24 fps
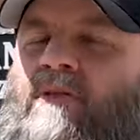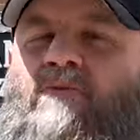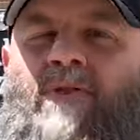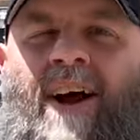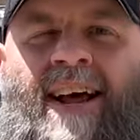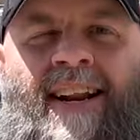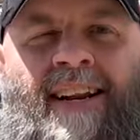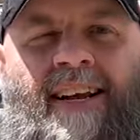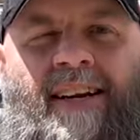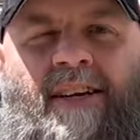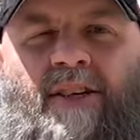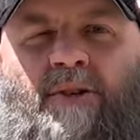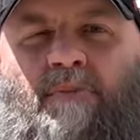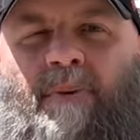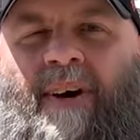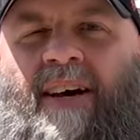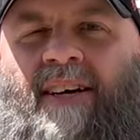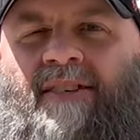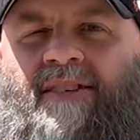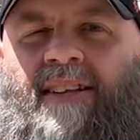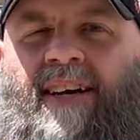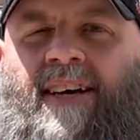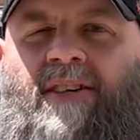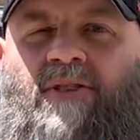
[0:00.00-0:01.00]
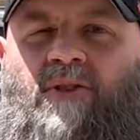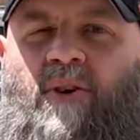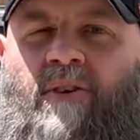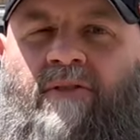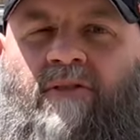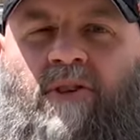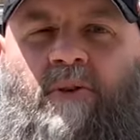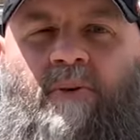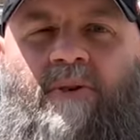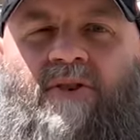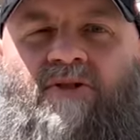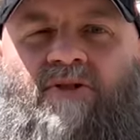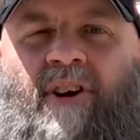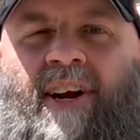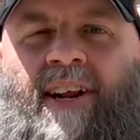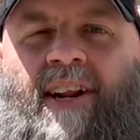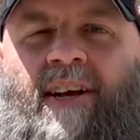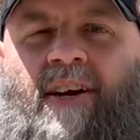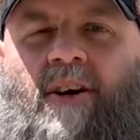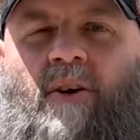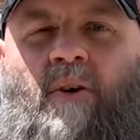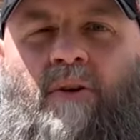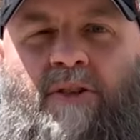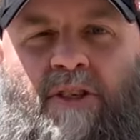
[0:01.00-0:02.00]
they rented a space next door for doing
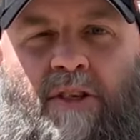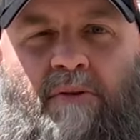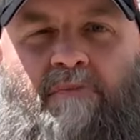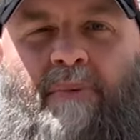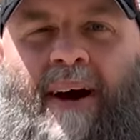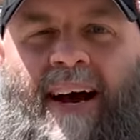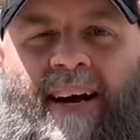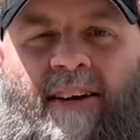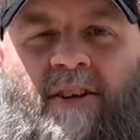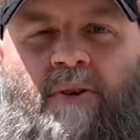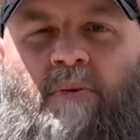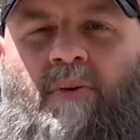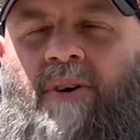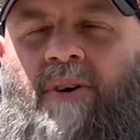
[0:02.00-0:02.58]
training courses, back to